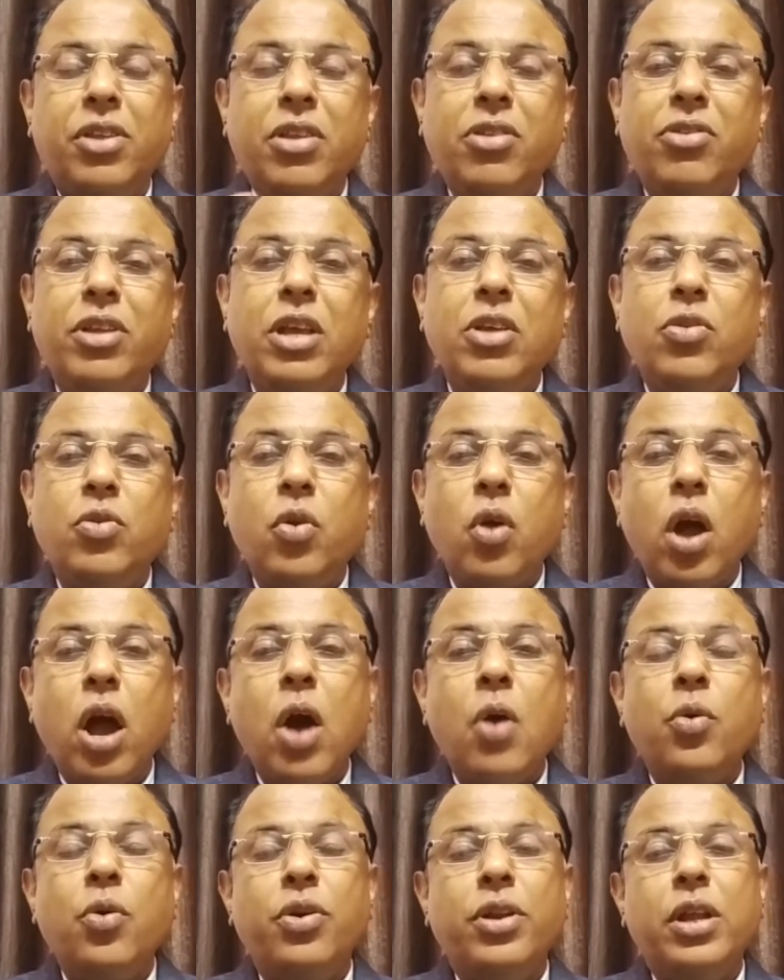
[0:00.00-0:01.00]
These days you
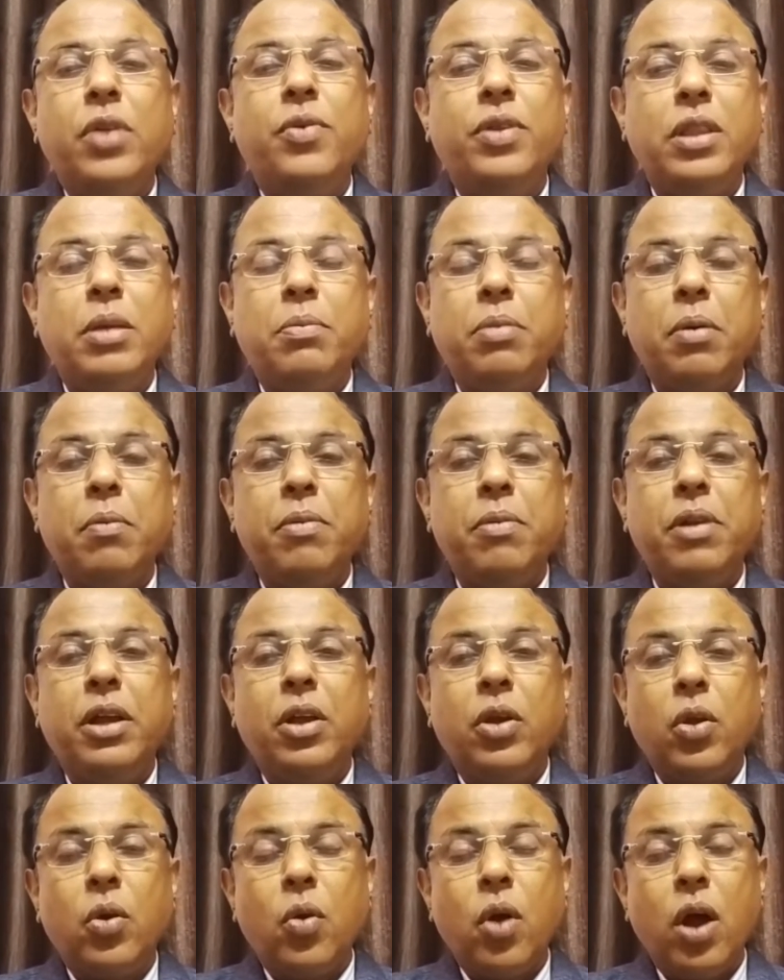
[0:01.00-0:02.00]
have to deal with the public,
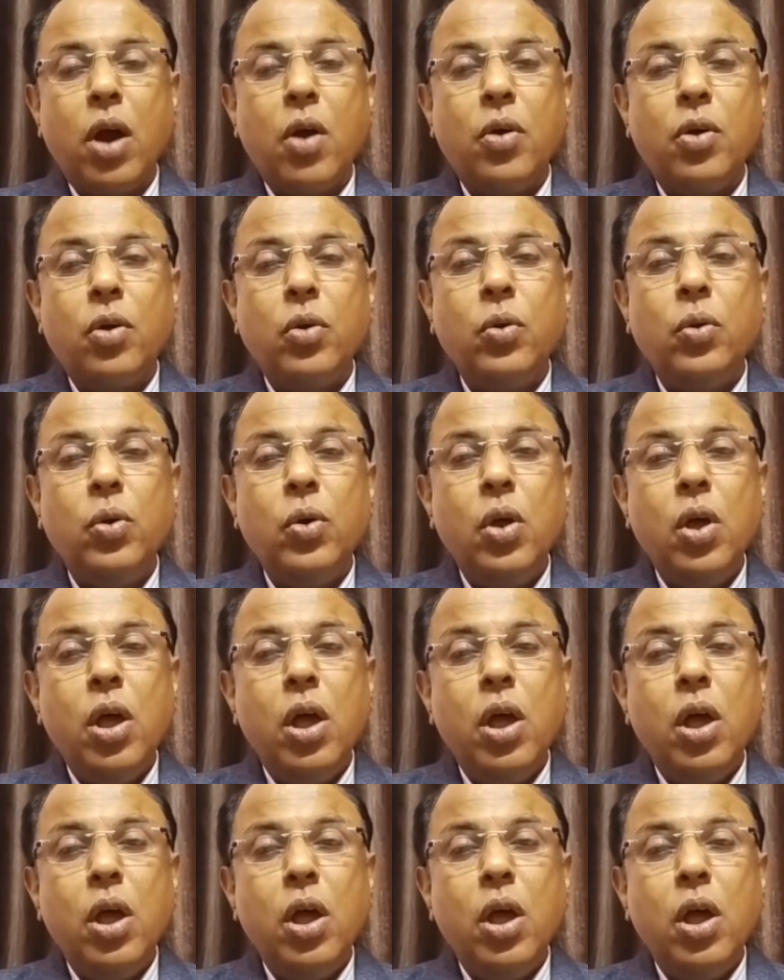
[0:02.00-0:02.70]
you have to